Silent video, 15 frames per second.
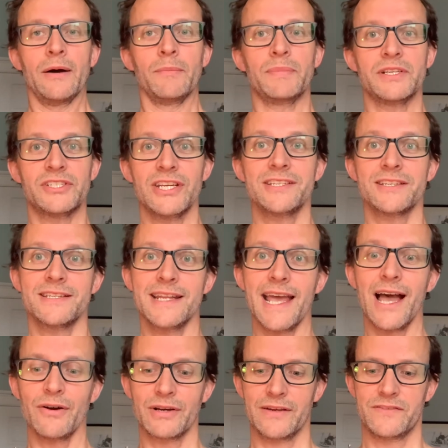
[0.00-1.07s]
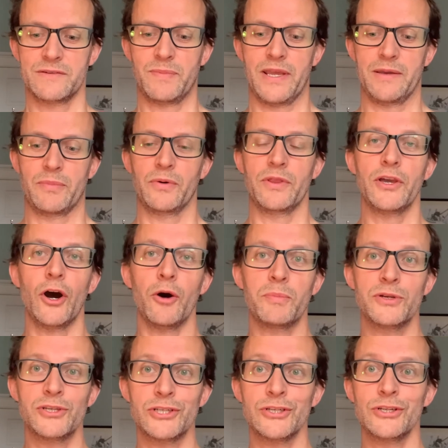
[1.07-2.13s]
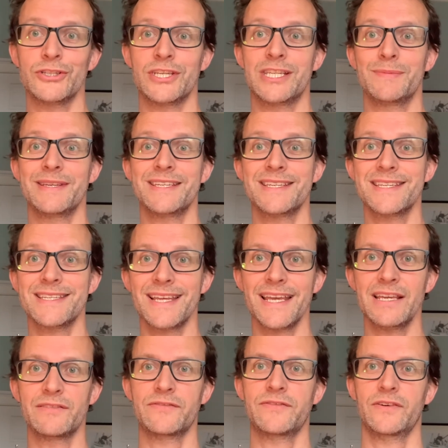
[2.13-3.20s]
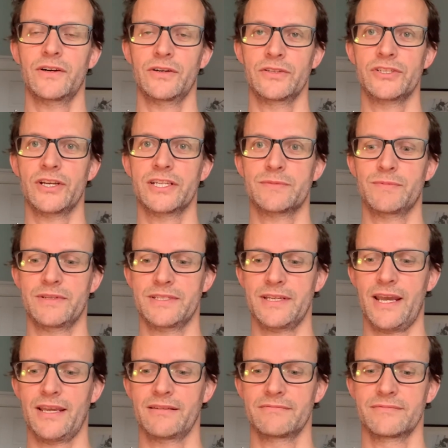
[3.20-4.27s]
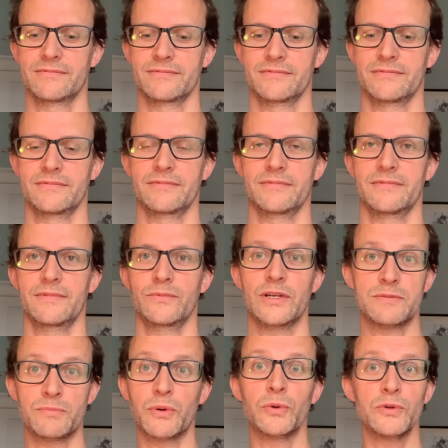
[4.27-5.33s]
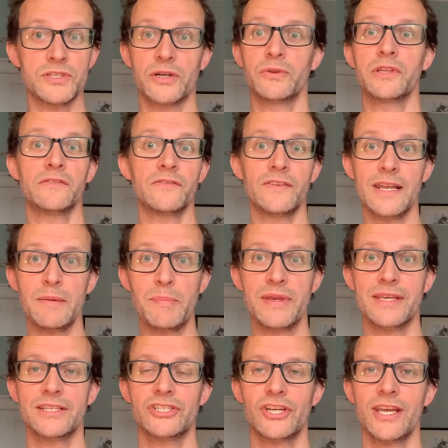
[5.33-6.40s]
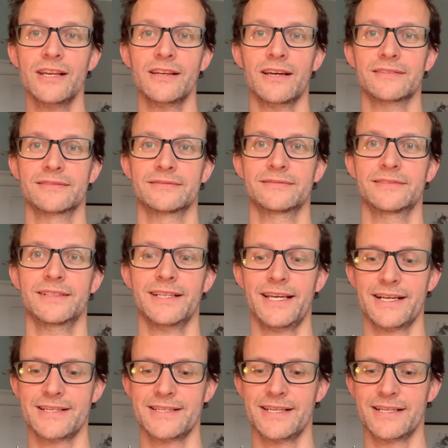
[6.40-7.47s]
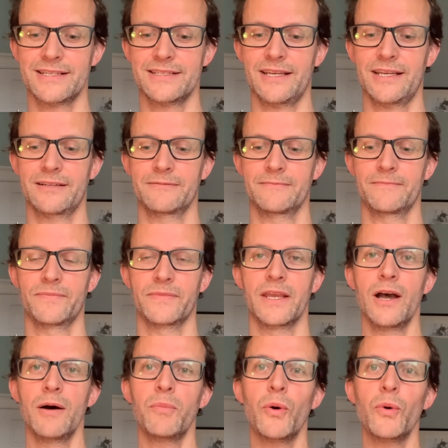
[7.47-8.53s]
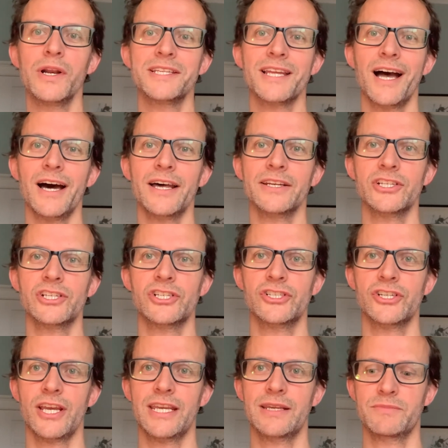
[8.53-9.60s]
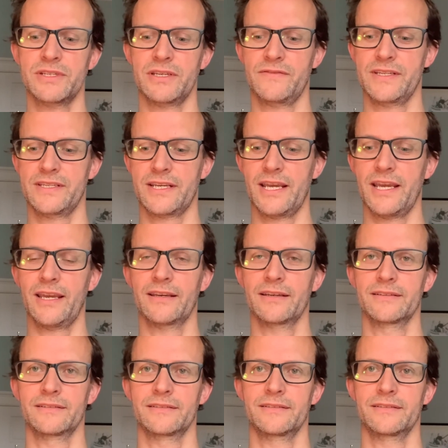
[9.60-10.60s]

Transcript: But Jesus now gives people the opportunity to be safe on Judgment Day, which Paul told the Philippian jailer in Acts 16. Paul is unashamed of his king